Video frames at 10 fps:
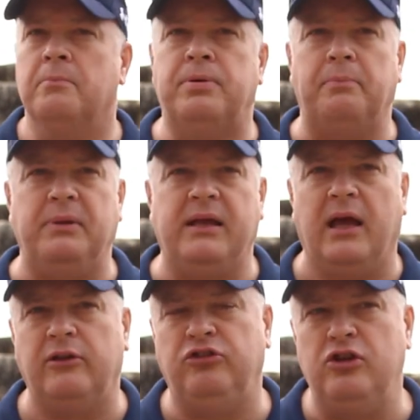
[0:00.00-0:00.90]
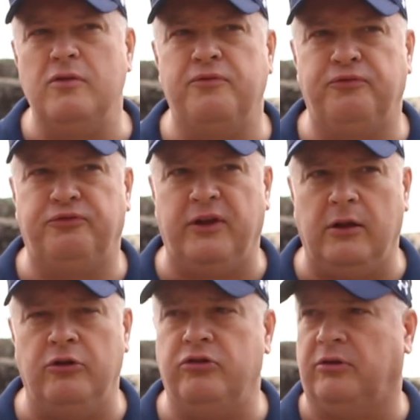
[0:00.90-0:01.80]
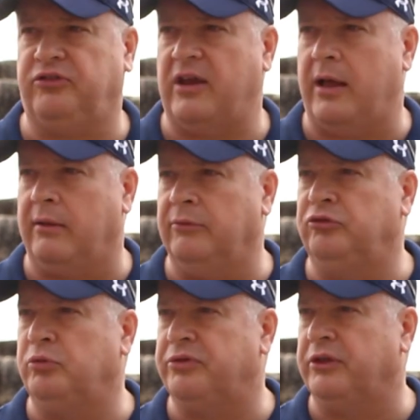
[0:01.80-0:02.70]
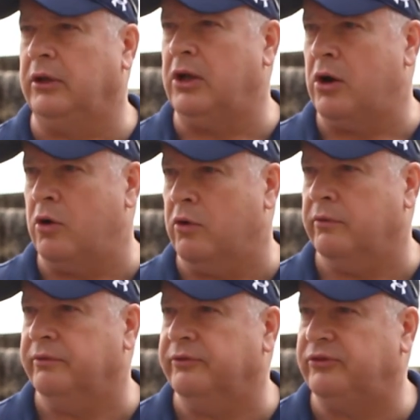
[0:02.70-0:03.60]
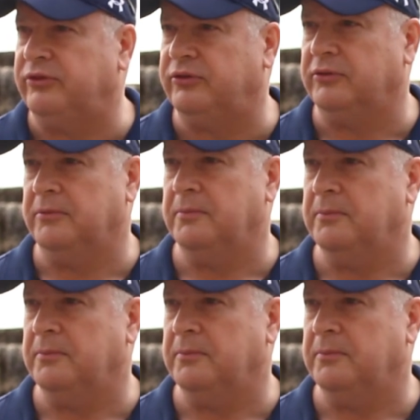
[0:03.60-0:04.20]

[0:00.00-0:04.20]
but because you filled yourselves with the loaves.